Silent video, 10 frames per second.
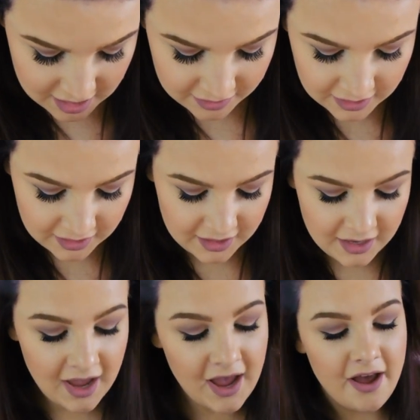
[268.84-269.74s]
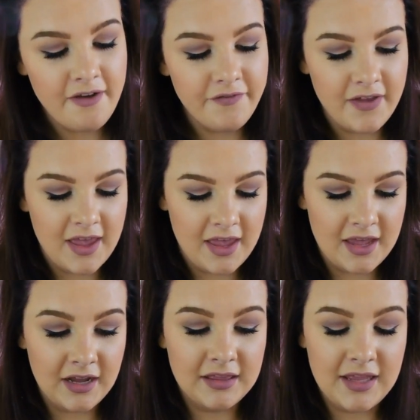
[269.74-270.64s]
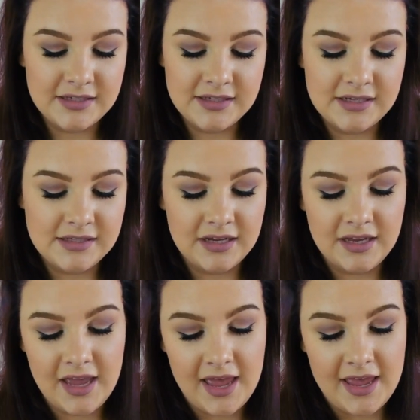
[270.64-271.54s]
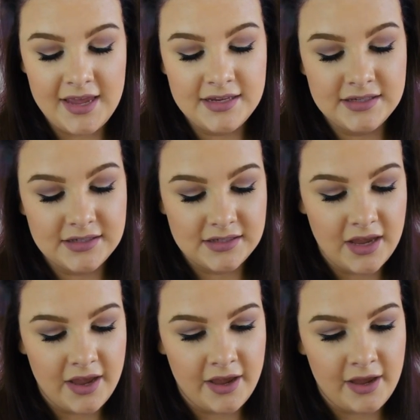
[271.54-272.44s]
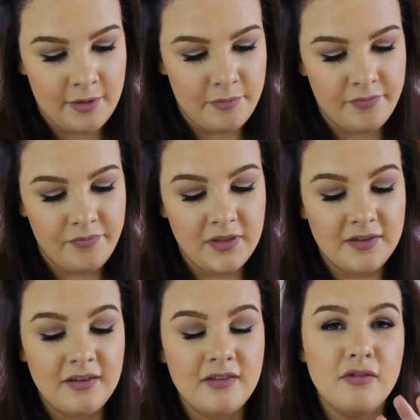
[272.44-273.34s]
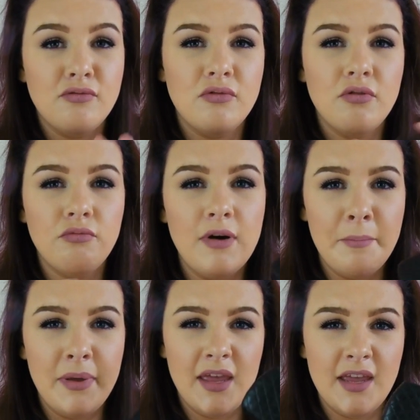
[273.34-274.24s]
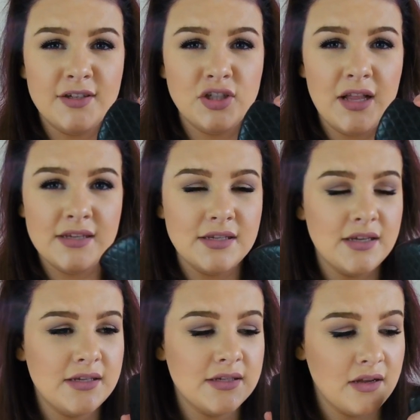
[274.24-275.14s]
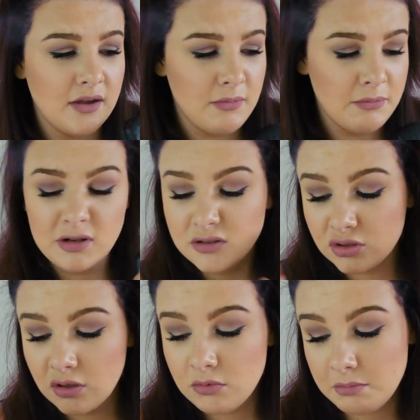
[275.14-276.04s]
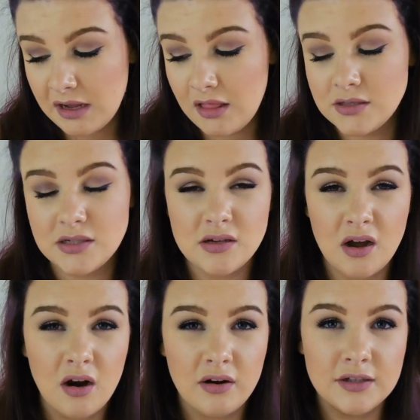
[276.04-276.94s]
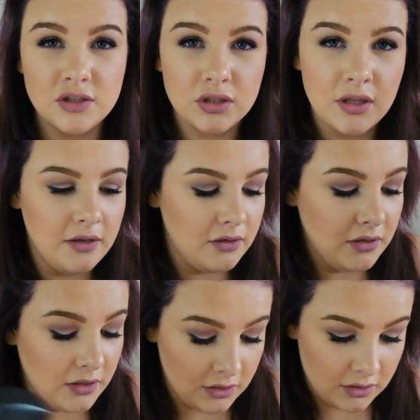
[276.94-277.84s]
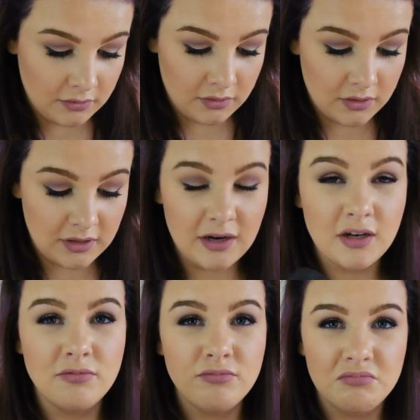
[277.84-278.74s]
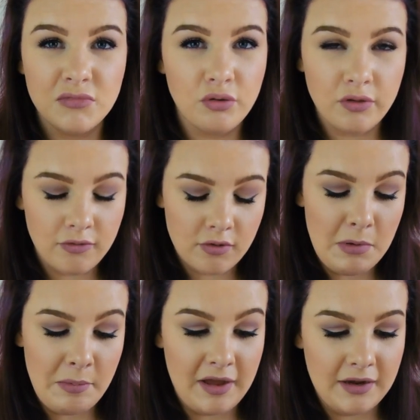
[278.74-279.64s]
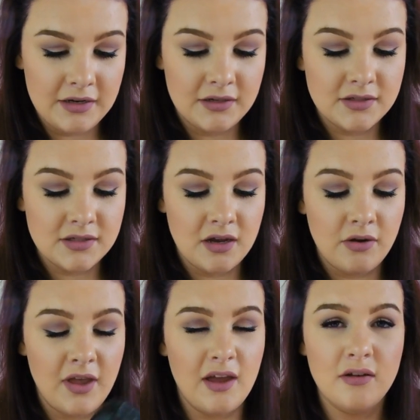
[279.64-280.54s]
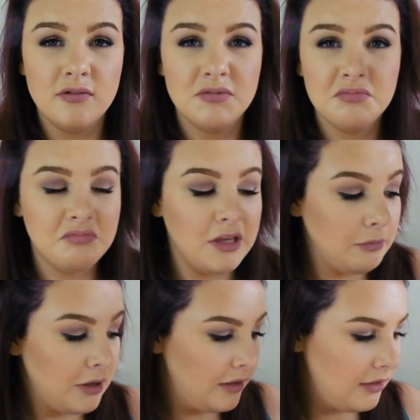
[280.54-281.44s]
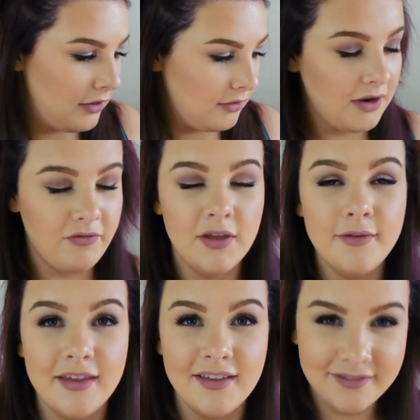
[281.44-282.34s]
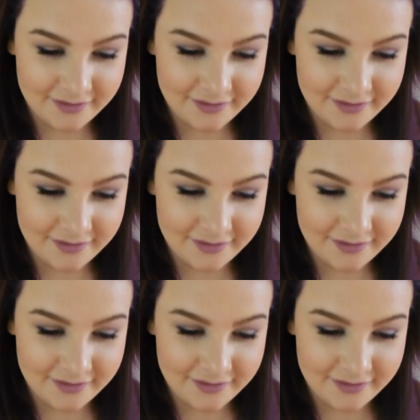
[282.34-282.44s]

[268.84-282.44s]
and then I have a glasses case um this is Rampage glasses um I'm not sure where my glasses are actually and I don't think they're in my bag so yeah I always keep that in there and never use it